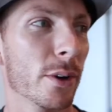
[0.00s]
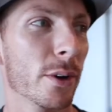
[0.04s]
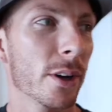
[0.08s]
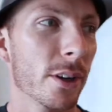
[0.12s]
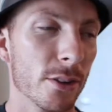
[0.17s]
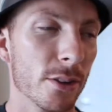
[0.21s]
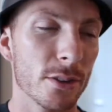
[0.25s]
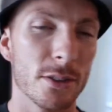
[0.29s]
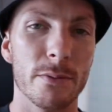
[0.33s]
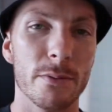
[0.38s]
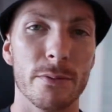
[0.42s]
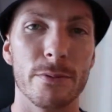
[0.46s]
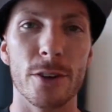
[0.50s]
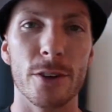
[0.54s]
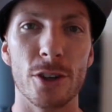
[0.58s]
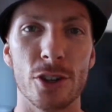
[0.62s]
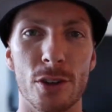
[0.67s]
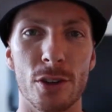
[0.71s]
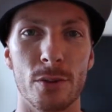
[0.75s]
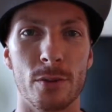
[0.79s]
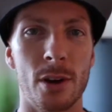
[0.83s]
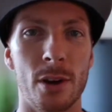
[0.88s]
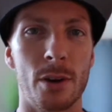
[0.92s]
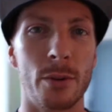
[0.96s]
We're gonna do some
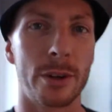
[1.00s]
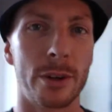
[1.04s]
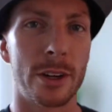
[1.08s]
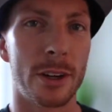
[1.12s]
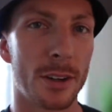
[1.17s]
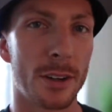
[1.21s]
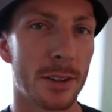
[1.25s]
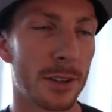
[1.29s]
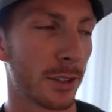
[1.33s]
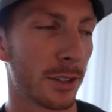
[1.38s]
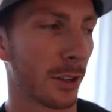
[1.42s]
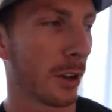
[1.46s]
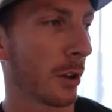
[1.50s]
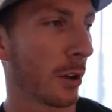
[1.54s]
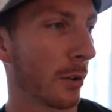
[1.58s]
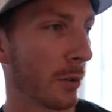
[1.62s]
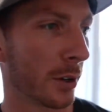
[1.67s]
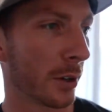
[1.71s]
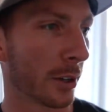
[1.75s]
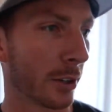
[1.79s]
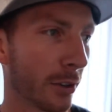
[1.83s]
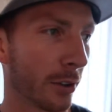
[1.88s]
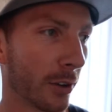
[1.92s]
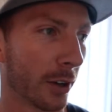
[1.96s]
fishing while we're here, so I
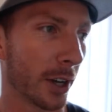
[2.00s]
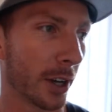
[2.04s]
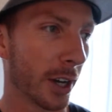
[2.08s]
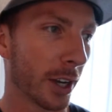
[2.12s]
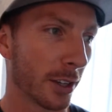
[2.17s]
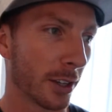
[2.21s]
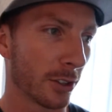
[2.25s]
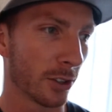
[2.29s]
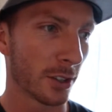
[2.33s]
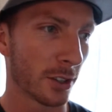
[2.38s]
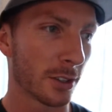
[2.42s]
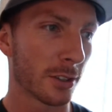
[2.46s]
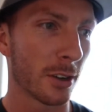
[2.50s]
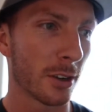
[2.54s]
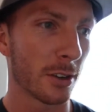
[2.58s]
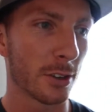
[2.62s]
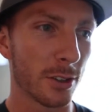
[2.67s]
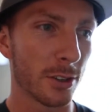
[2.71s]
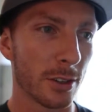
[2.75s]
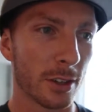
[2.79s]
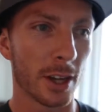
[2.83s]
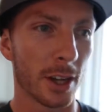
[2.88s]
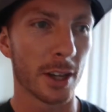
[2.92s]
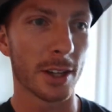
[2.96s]
wanted to go ahead and just
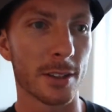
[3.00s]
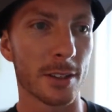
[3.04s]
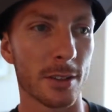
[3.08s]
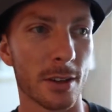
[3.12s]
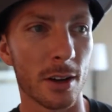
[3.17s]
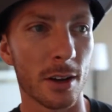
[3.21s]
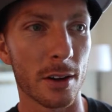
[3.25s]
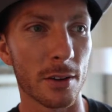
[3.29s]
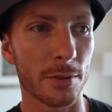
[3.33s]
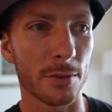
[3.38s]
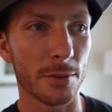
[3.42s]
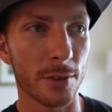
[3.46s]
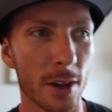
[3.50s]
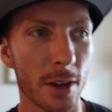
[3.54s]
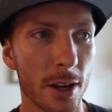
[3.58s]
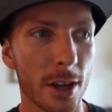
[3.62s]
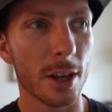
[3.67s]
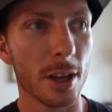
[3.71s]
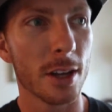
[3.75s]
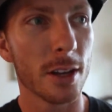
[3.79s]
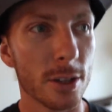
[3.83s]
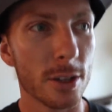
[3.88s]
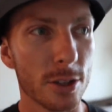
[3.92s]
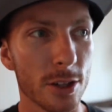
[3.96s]
start you guys
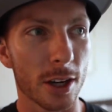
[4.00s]
off